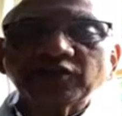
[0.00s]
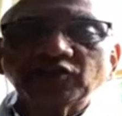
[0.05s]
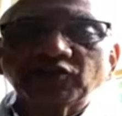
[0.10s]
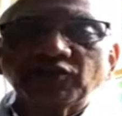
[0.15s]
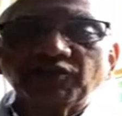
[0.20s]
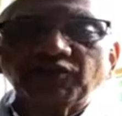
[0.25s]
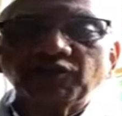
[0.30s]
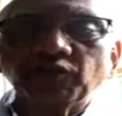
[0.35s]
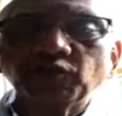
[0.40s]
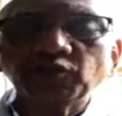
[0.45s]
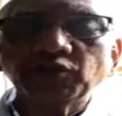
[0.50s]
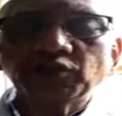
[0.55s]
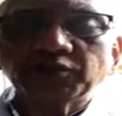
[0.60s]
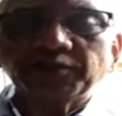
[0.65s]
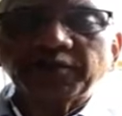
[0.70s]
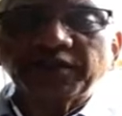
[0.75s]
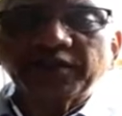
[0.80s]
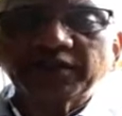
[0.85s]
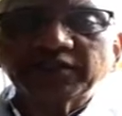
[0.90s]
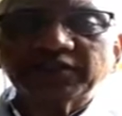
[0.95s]
of food,
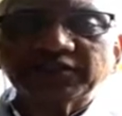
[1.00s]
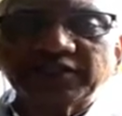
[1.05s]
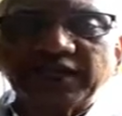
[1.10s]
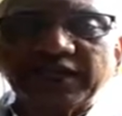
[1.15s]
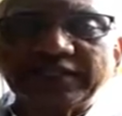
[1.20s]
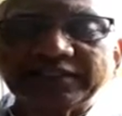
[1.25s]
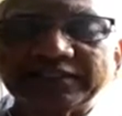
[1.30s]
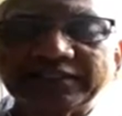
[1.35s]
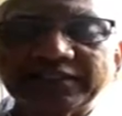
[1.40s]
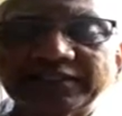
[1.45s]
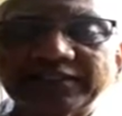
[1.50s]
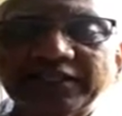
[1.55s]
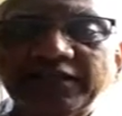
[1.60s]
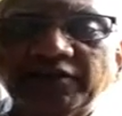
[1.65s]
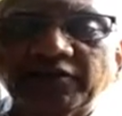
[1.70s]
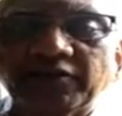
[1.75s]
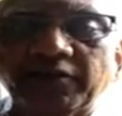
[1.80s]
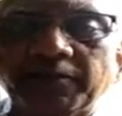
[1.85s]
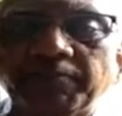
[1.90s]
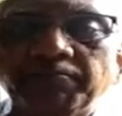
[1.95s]
smell, sights,
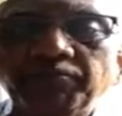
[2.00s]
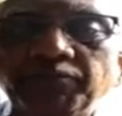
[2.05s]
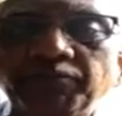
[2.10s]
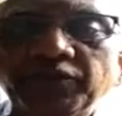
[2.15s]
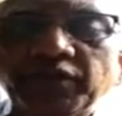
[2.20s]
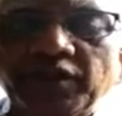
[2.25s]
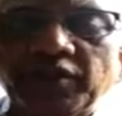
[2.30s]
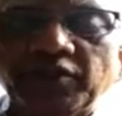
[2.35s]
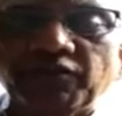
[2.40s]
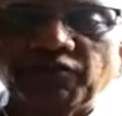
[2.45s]
etc. If